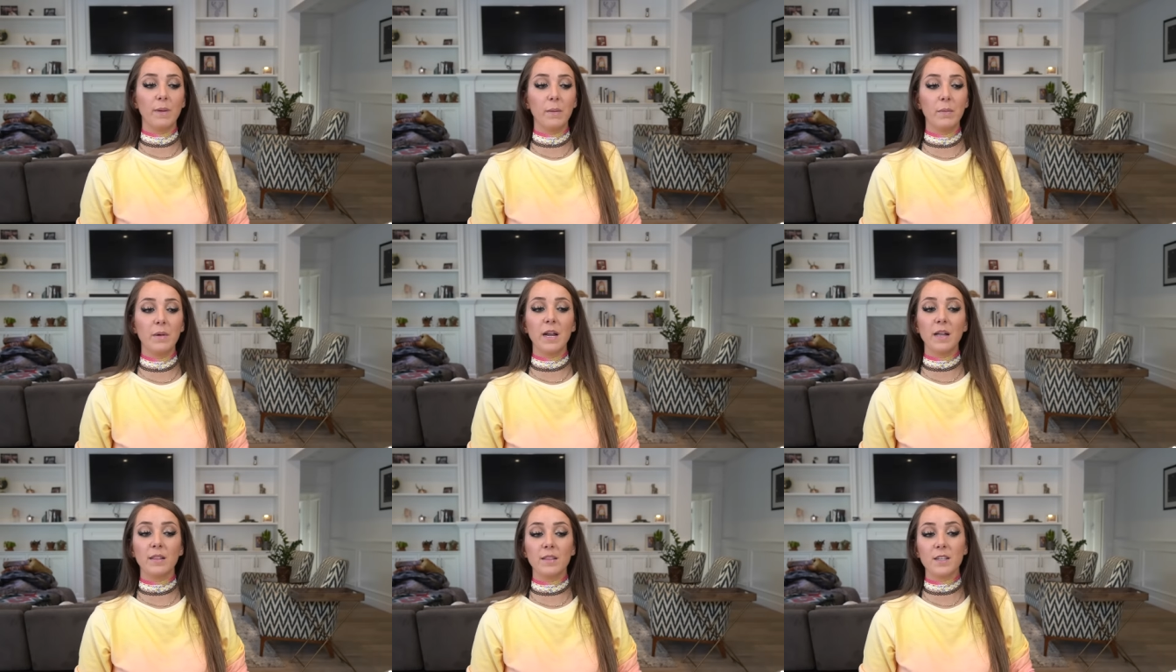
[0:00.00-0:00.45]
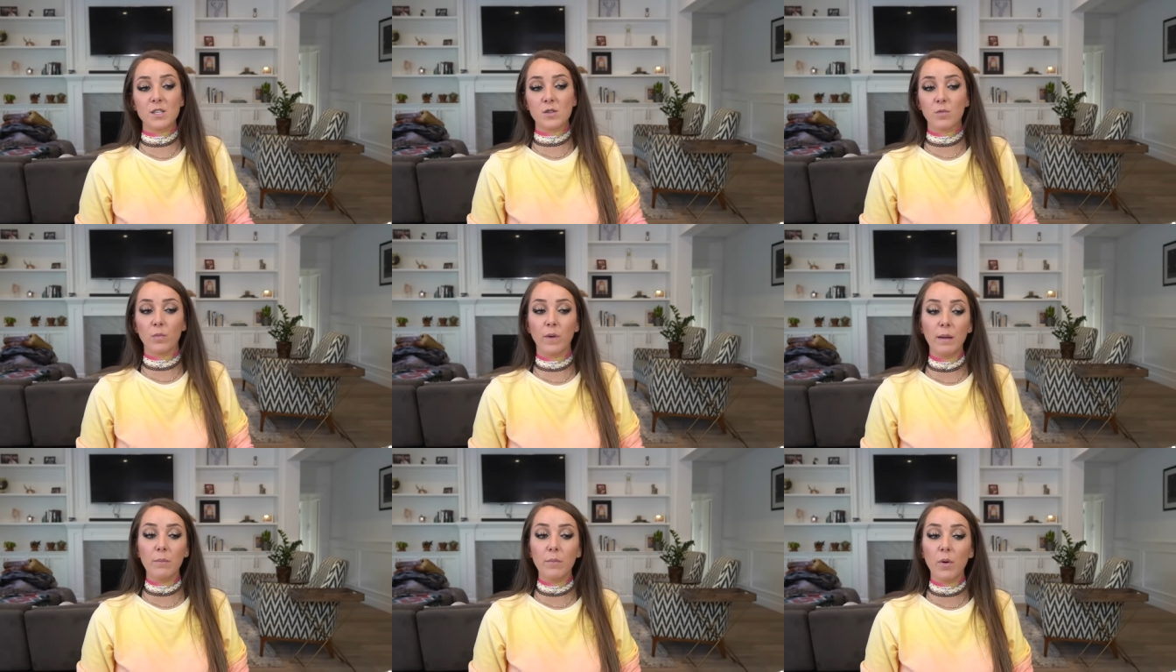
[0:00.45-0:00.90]
Maybe not
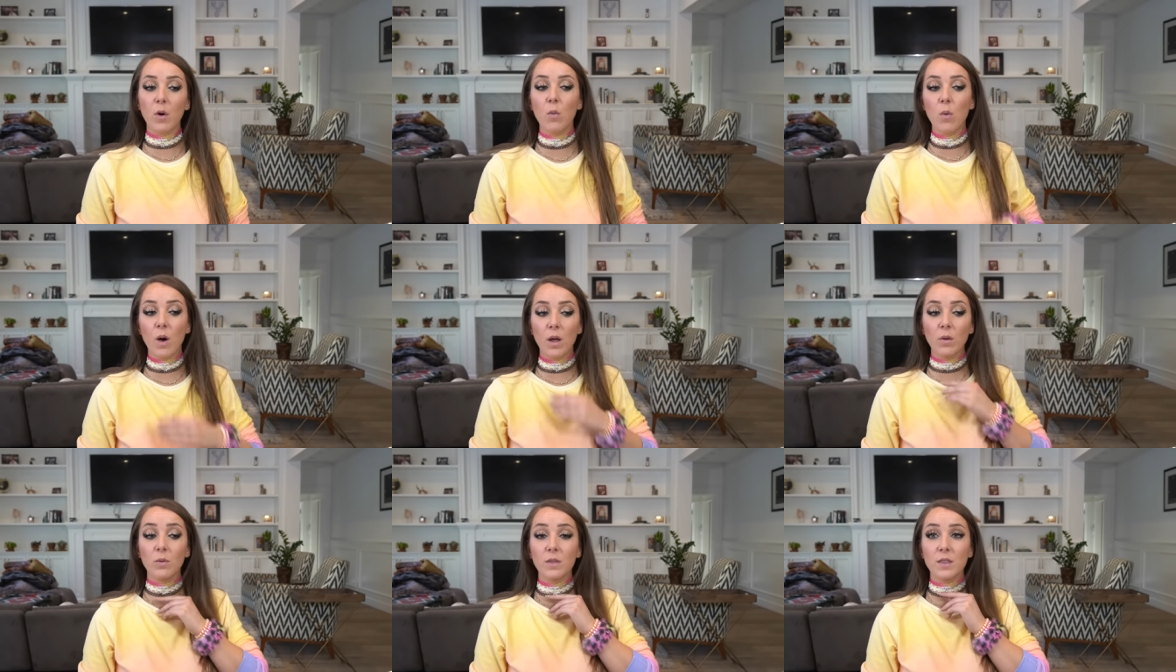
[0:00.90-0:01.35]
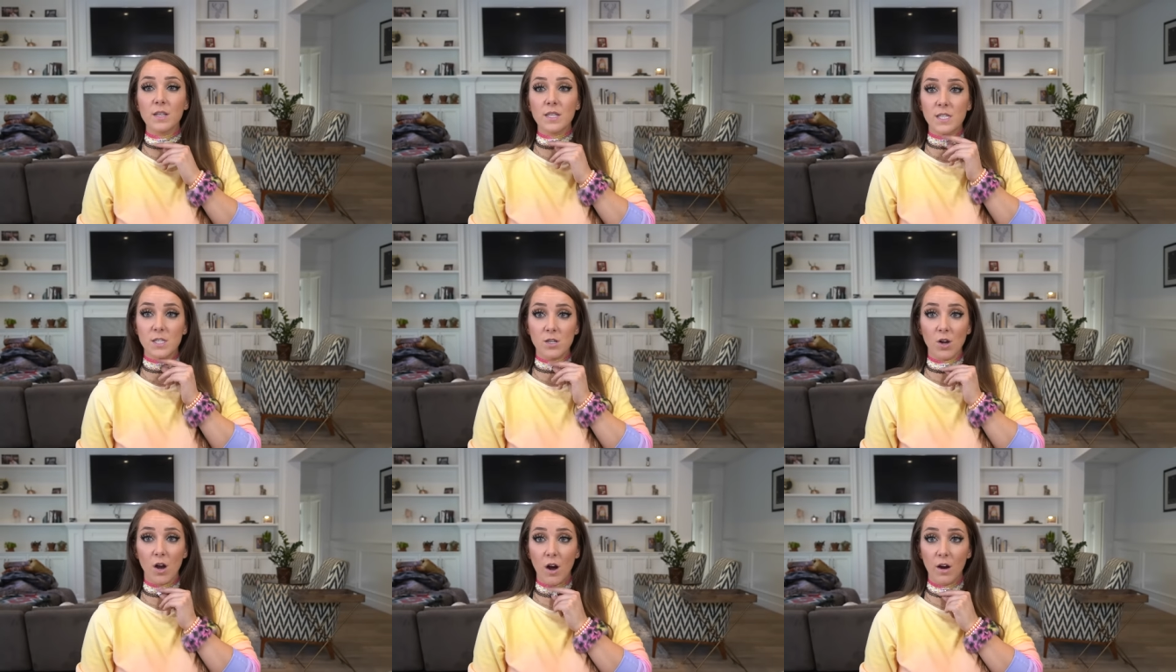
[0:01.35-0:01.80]
this rainbow one with the
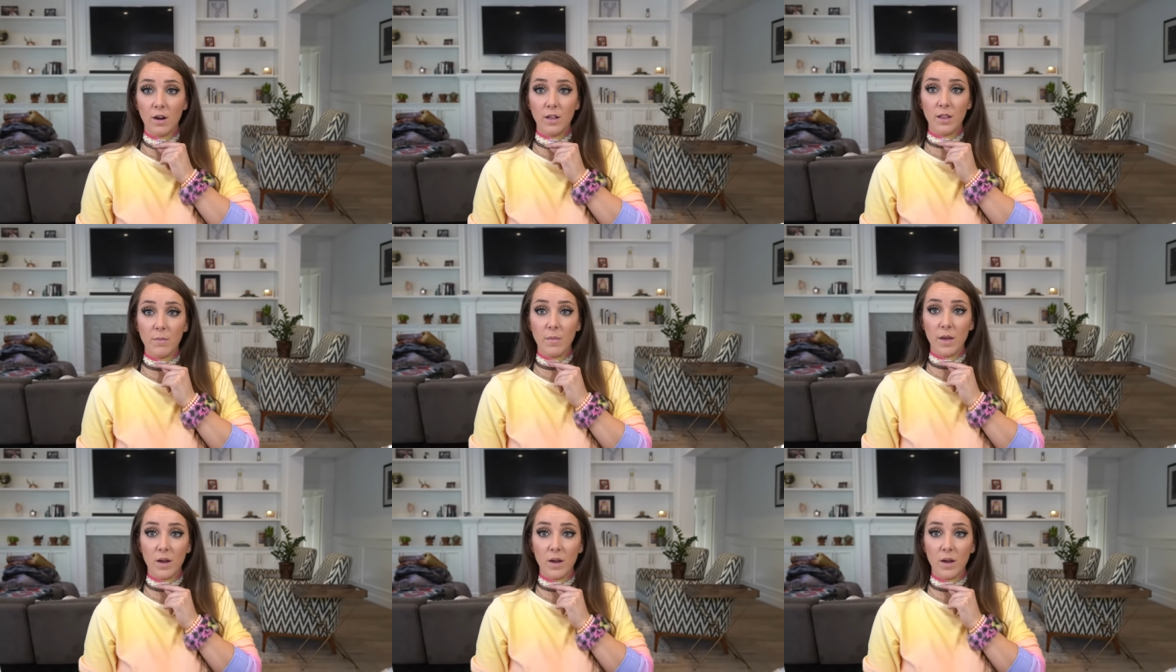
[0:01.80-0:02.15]
star in the